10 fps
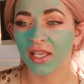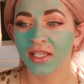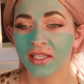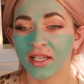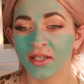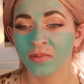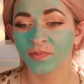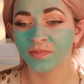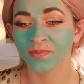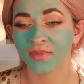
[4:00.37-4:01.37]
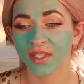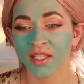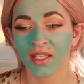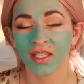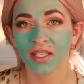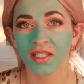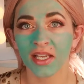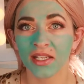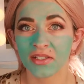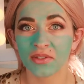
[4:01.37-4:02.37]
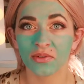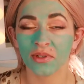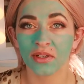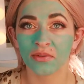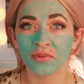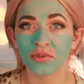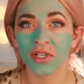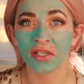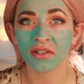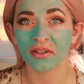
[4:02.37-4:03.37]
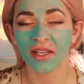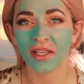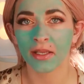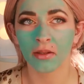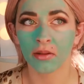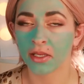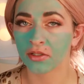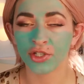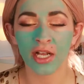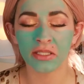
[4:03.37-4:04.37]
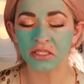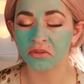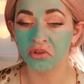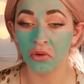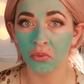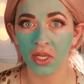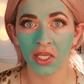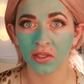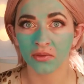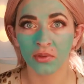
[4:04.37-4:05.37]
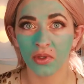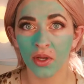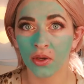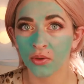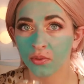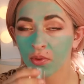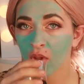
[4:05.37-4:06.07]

And um, yeah, I just don't, I don't drink. I can't, like shots, no way, no.